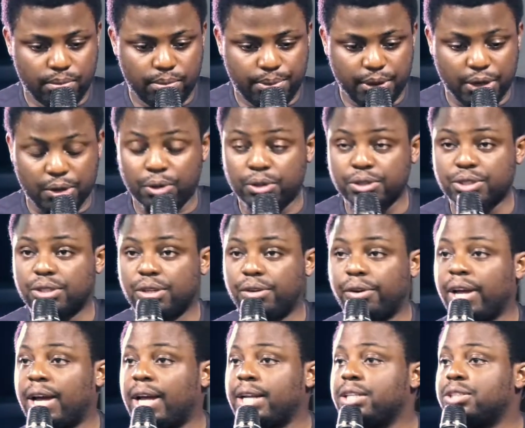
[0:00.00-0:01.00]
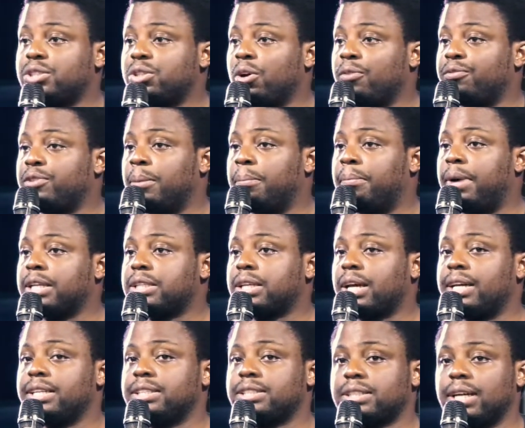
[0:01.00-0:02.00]
Because the reality of the
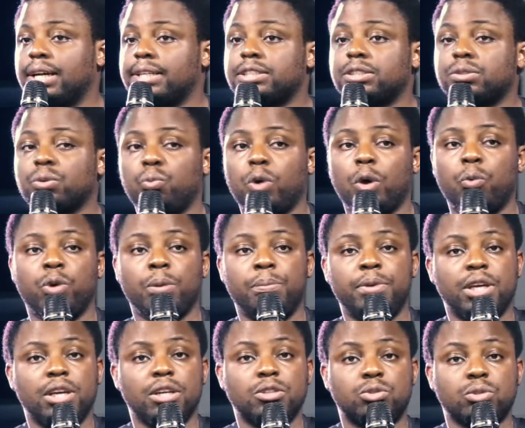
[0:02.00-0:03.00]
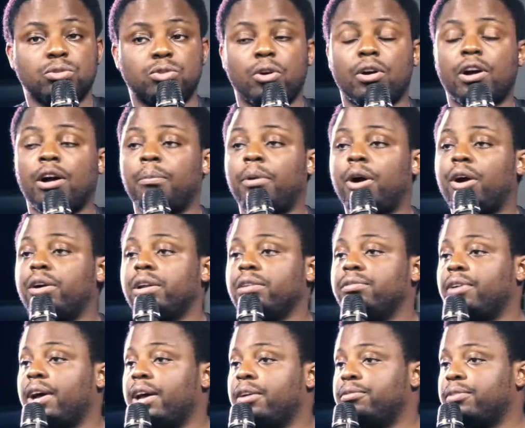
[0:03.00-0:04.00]
matter is that when we begin to talk about
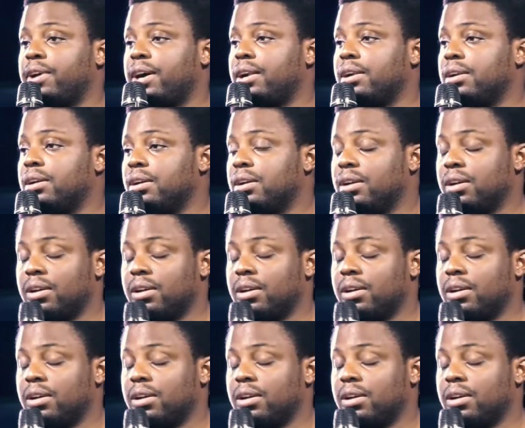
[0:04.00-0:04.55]
revival,